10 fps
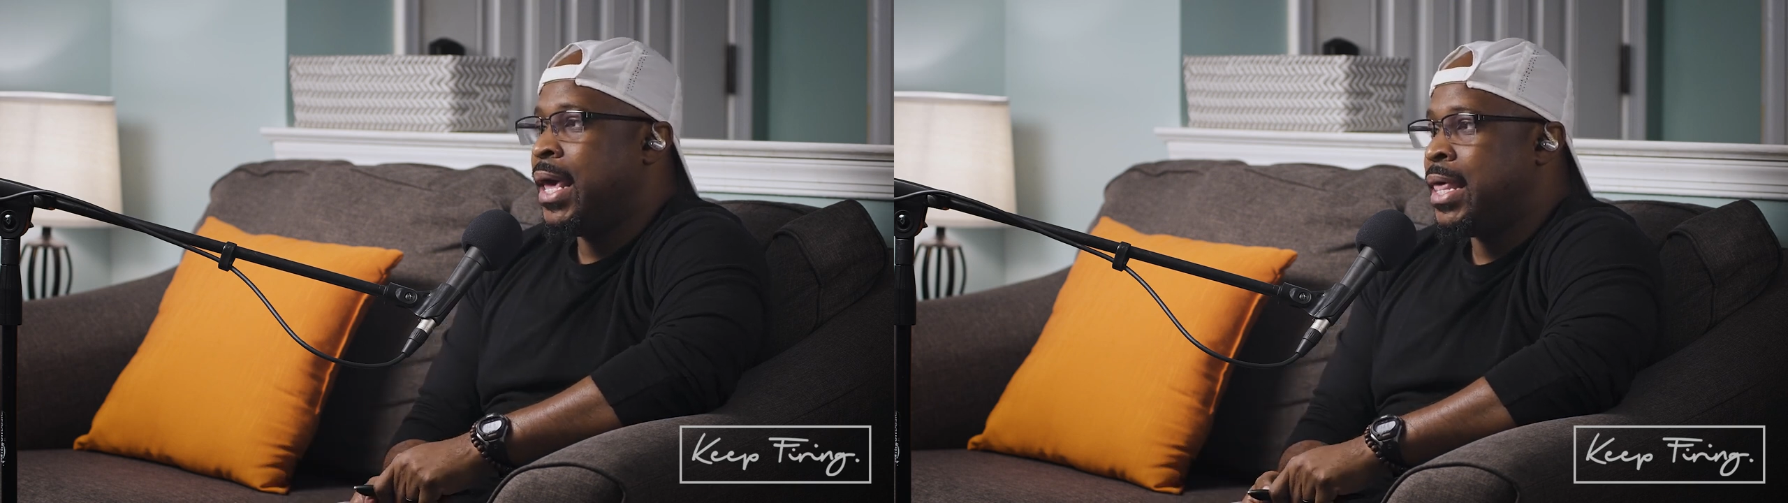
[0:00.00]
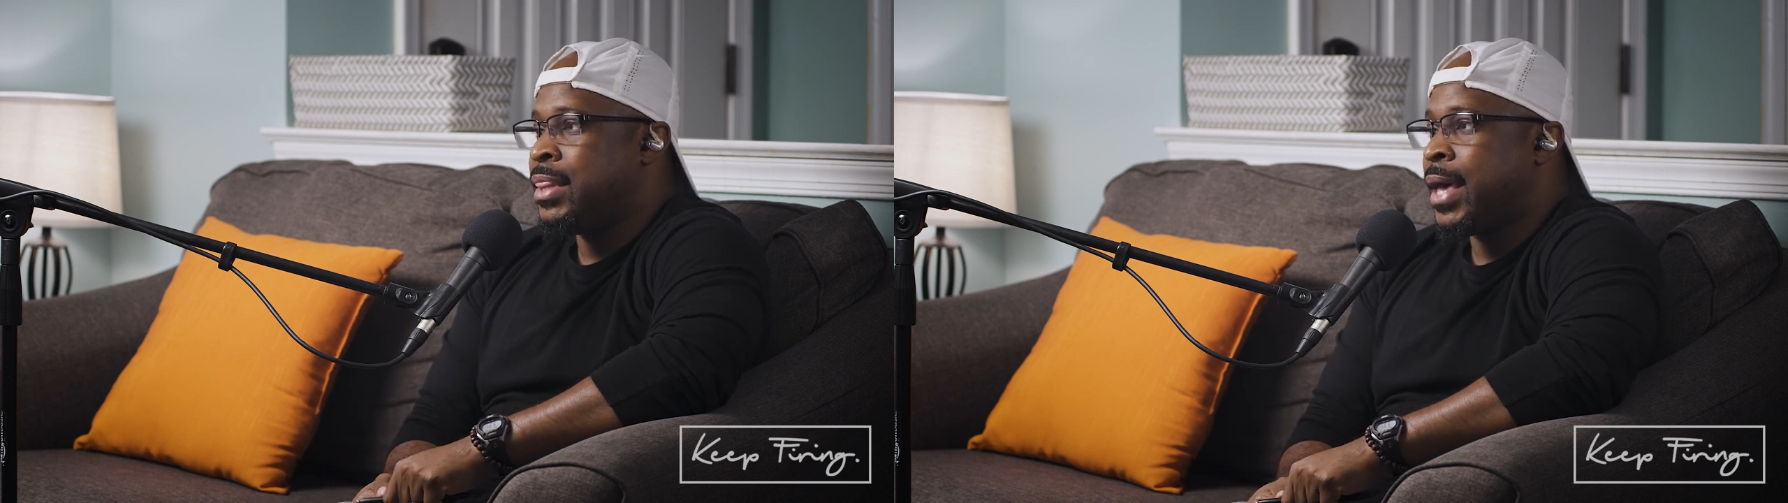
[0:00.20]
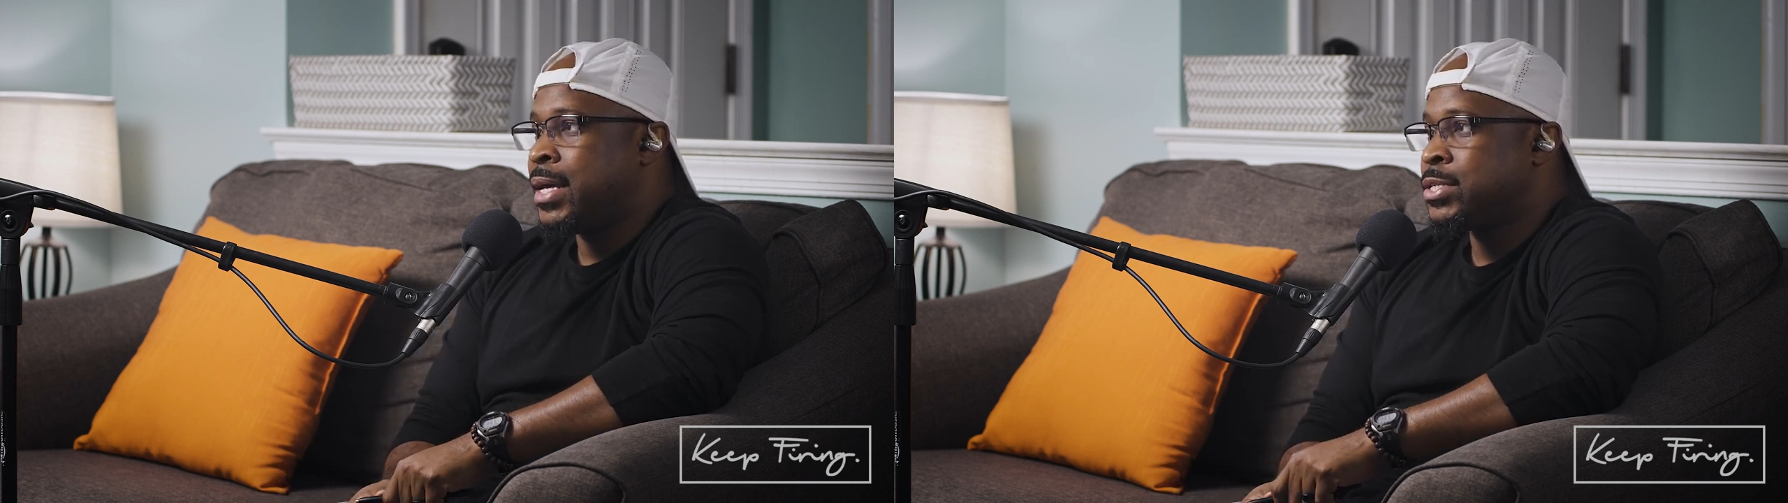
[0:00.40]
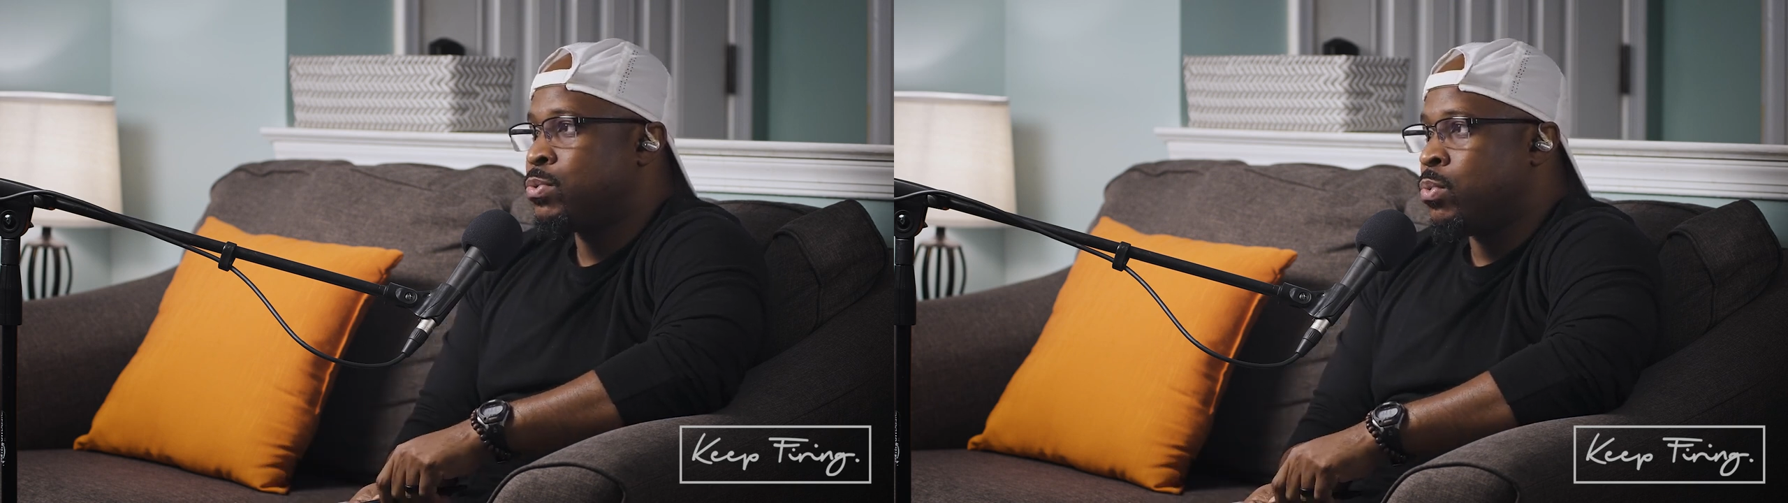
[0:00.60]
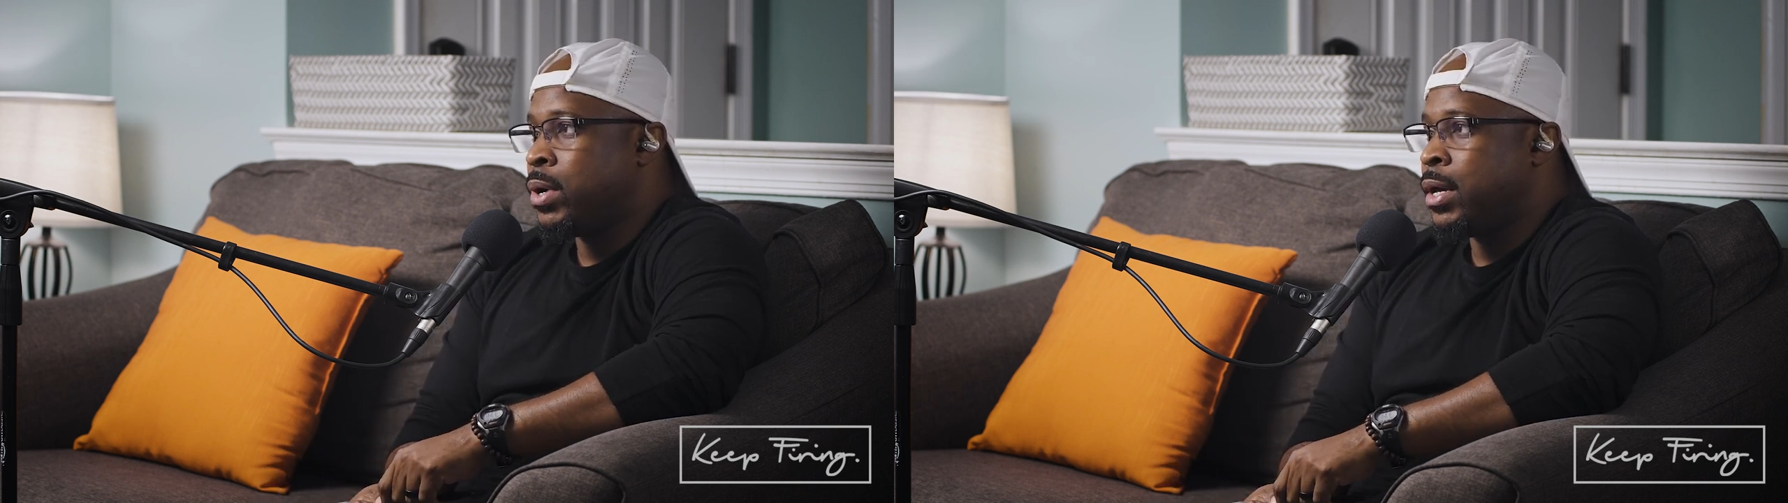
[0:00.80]
And
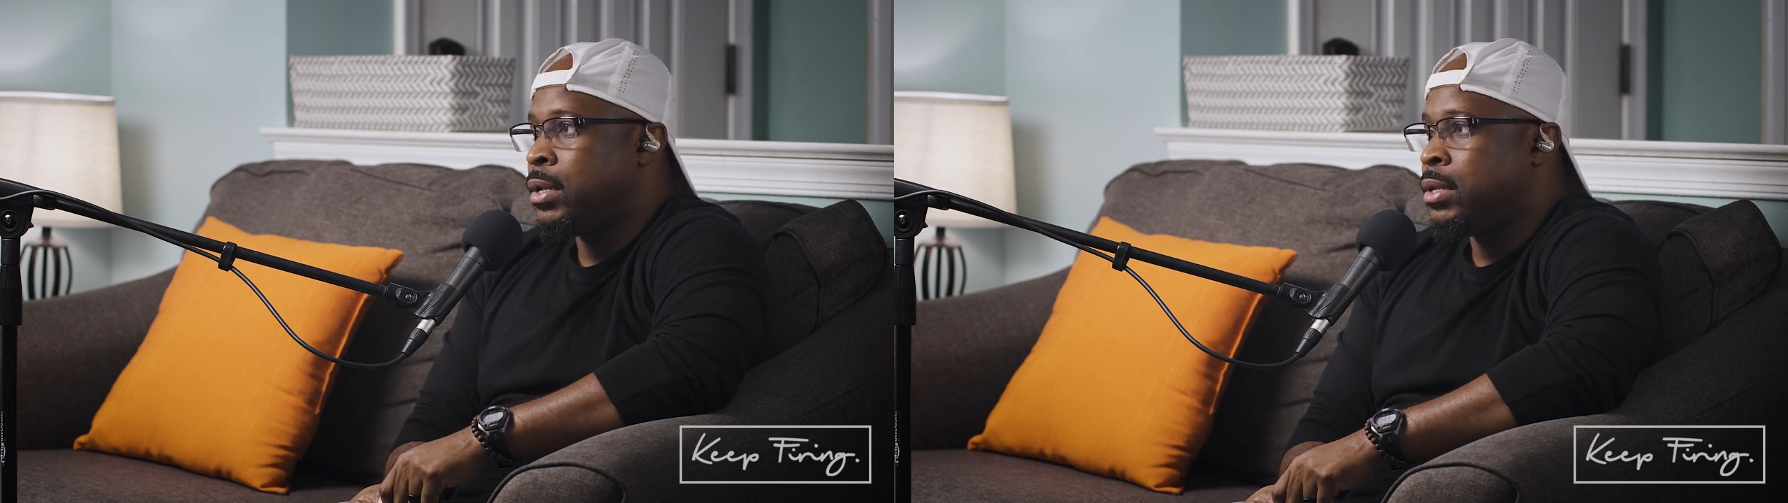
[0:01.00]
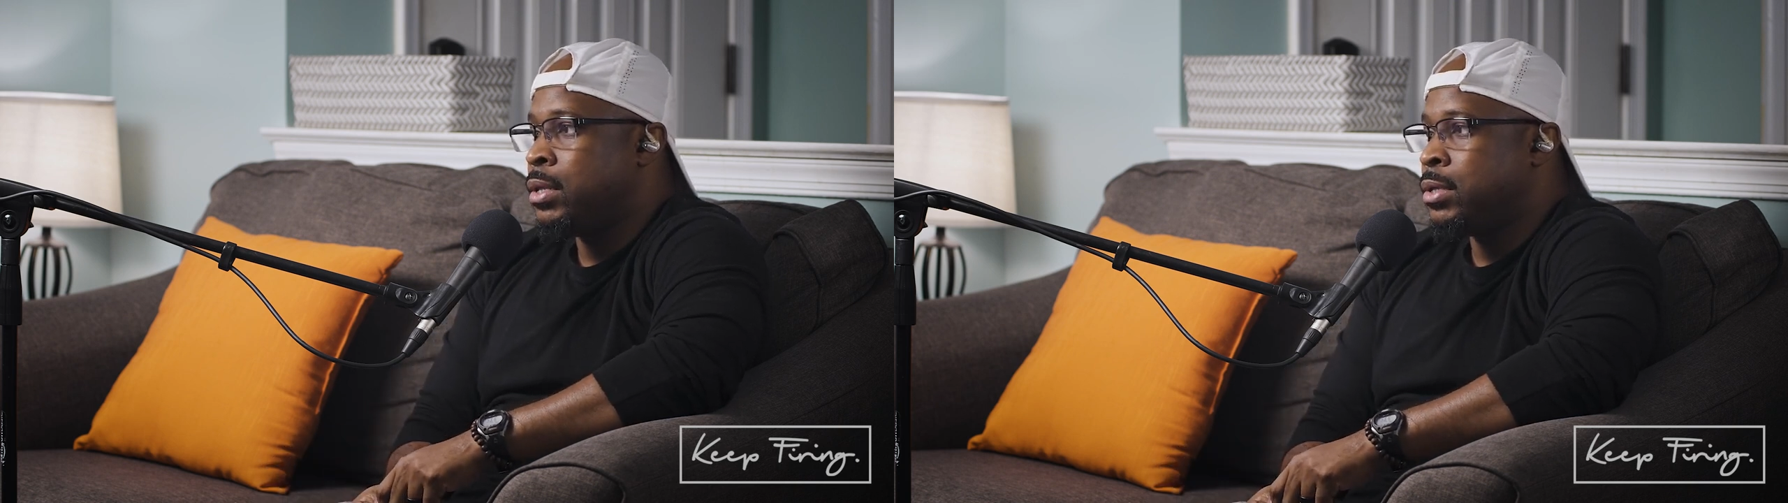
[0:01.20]
that's what